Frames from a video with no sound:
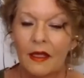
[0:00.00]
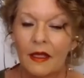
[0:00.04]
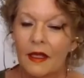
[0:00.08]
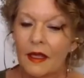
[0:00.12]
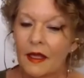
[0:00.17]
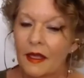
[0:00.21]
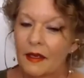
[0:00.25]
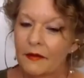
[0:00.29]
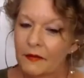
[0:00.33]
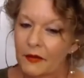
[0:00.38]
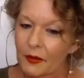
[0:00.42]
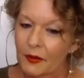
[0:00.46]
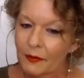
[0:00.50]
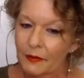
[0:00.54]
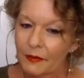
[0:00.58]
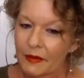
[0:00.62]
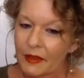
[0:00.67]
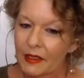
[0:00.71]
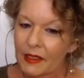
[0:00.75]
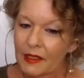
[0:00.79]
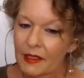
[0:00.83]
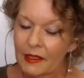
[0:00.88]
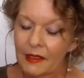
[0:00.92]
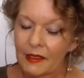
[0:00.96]
If you're
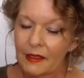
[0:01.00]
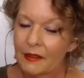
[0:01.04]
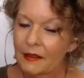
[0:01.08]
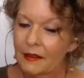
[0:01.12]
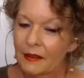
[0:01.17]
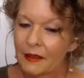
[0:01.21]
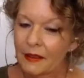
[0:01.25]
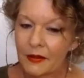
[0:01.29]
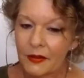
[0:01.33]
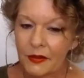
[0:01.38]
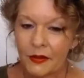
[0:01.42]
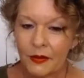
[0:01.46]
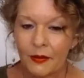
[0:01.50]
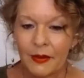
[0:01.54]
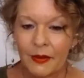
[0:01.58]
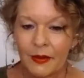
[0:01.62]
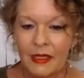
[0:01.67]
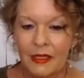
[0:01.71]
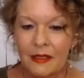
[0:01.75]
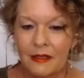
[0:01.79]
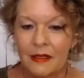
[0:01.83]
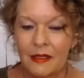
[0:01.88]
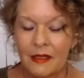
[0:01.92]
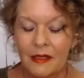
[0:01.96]
really
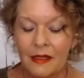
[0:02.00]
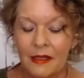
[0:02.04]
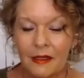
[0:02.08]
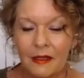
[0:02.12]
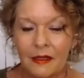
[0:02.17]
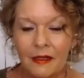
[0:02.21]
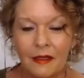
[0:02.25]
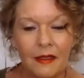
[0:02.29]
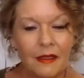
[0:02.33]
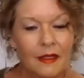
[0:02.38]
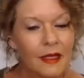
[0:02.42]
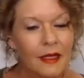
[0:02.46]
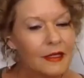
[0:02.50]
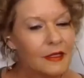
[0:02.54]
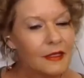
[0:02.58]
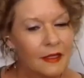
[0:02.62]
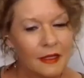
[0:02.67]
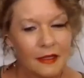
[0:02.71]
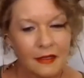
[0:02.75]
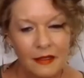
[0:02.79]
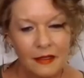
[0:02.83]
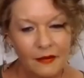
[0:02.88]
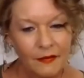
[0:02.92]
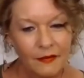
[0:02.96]
squeezing, it
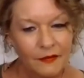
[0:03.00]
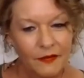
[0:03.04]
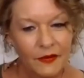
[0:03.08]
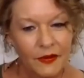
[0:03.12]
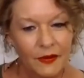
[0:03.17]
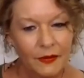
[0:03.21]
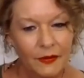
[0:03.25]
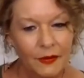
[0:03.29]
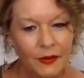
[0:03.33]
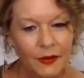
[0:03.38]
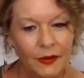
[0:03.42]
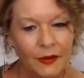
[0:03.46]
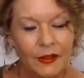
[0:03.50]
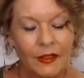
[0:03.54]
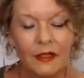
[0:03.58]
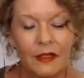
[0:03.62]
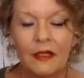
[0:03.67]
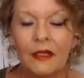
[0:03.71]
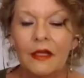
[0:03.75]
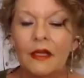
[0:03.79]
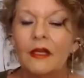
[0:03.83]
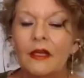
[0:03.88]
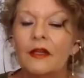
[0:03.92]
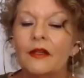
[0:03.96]
doesn't feel good.
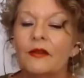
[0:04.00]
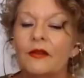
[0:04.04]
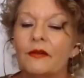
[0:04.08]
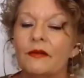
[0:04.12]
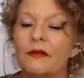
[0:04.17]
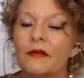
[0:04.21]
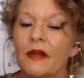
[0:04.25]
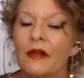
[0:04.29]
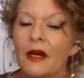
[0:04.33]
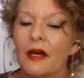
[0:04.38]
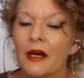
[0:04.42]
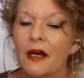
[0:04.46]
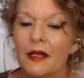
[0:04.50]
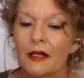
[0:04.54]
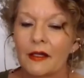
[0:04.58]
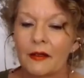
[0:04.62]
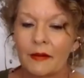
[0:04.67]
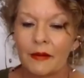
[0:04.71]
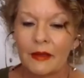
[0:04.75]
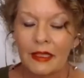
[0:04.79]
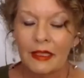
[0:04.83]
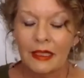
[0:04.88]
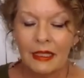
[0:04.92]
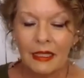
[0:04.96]
You've got to
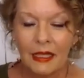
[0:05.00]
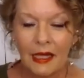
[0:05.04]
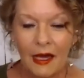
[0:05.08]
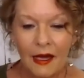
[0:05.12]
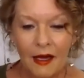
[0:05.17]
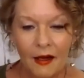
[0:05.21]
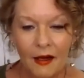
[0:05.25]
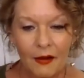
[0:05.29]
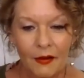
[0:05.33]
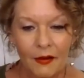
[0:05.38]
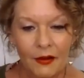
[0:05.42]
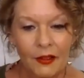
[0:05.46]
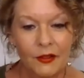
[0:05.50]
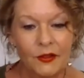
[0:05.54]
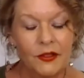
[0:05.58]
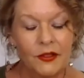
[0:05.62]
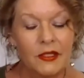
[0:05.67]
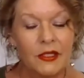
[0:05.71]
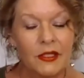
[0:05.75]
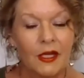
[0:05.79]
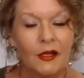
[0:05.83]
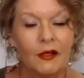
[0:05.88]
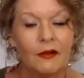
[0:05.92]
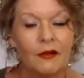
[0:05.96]
allow
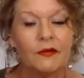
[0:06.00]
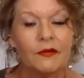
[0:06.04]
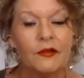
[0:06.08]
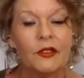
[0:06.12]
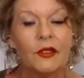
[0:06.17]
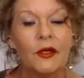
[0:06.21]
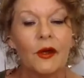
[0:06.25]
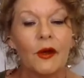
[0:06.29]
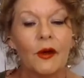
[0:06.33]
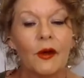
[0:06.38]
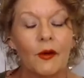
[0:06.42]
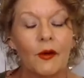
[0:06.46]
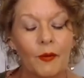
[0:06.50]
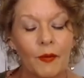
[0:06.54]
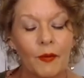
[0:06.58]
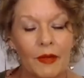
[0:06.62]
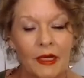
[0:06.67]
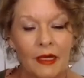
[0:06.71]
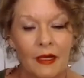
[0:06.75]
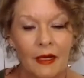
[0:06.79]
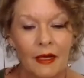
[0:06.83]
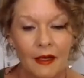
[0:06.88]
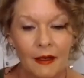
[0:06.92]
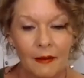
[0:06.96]
yourself to
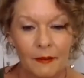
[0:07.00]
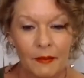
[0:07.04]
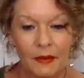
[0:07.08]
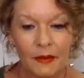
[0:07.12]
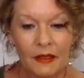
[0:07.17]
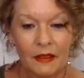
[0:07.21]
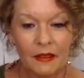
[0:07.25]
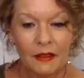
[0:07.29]
open up